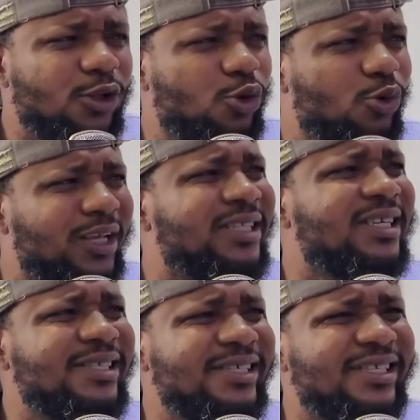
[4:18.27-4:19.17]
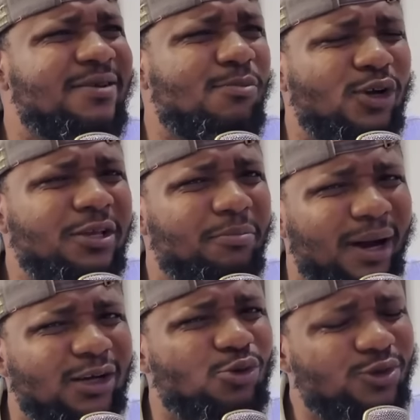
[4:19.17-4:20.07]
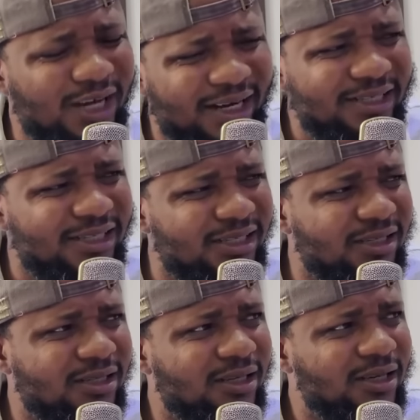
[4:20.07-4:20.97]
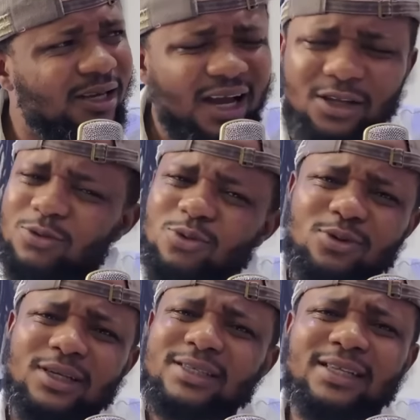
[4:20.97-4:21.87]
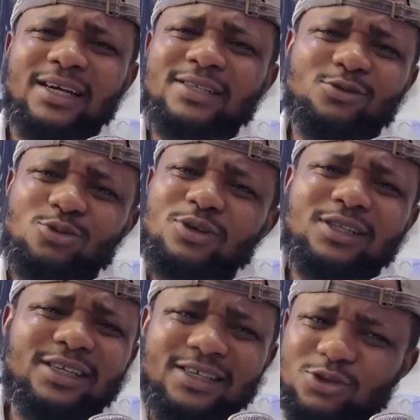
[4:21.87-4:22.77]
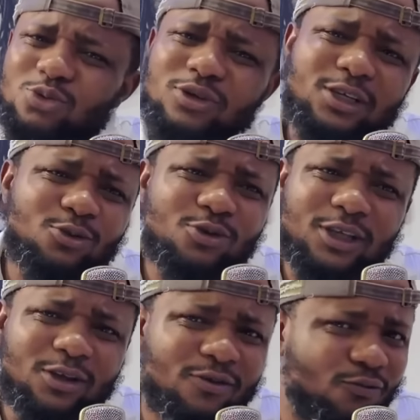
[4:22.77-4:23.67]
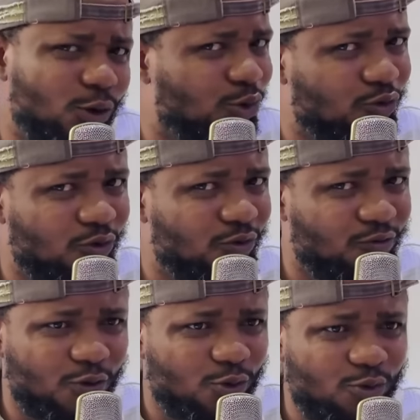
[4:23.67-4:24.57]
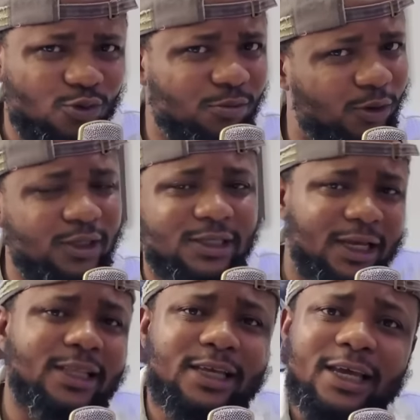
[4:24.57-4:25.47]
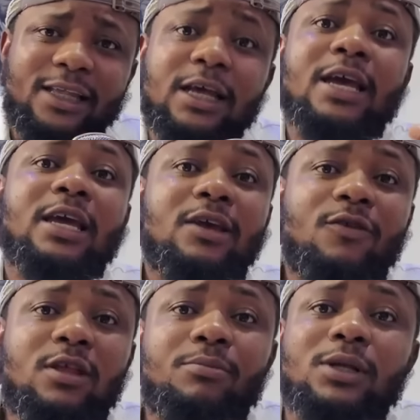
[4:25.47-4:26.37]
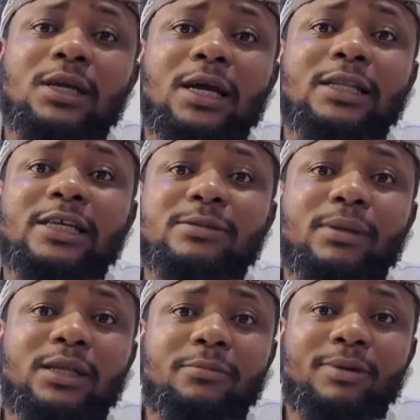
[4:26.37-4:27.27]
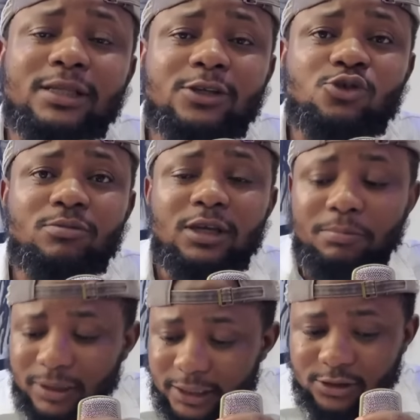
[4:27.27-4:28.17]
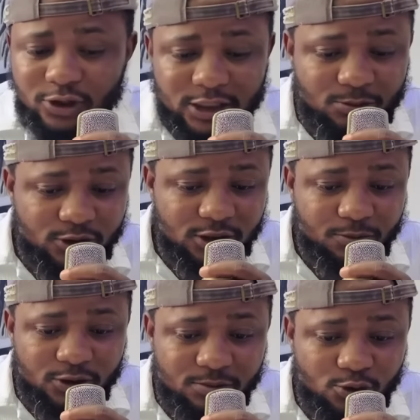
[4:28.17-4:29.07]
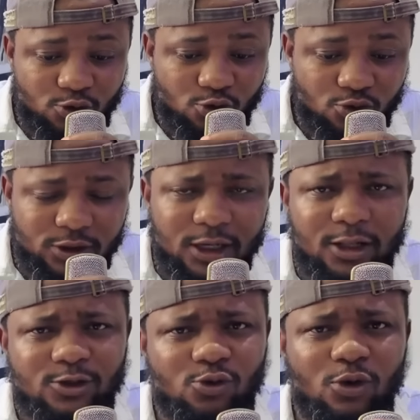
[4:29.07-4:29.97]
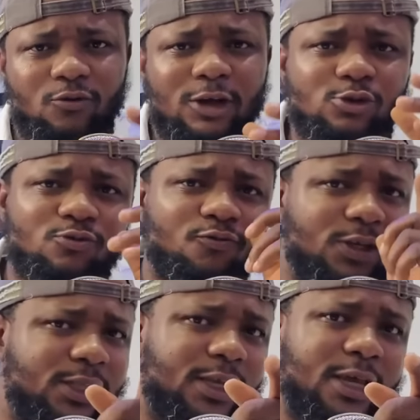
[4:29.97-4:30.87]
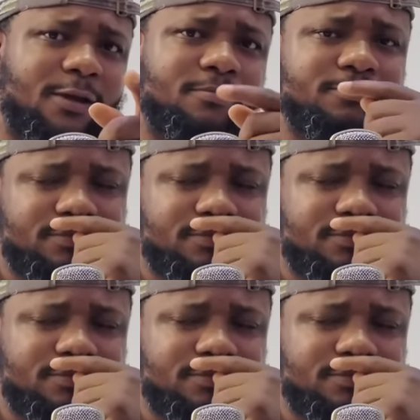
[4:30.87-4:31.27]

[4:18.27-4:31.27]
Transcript: donating the same money back to charity. I don't understand. You know, the story, you know, they follow for road. But then again, if anybody can explain it better to me, please try as much as possible to do so. Let's go over to V D M.